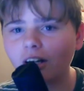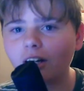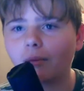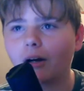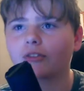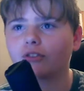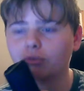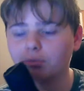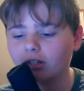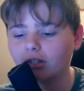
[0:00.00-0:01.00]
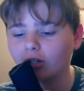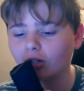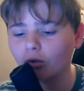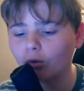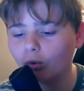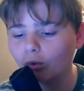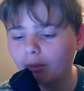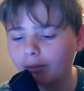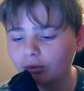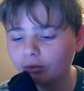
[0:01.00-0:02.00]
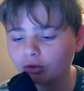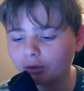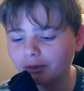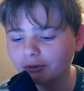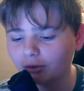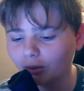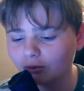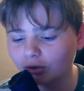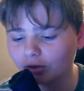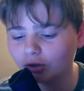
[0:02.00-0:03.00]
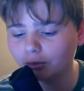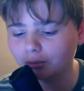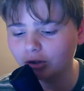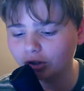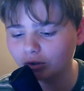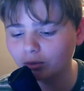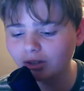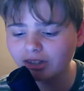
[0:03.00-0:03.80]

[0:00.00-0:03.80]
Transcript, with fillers: My ass is spread like a whore, my poo's coming through, I've done a number two.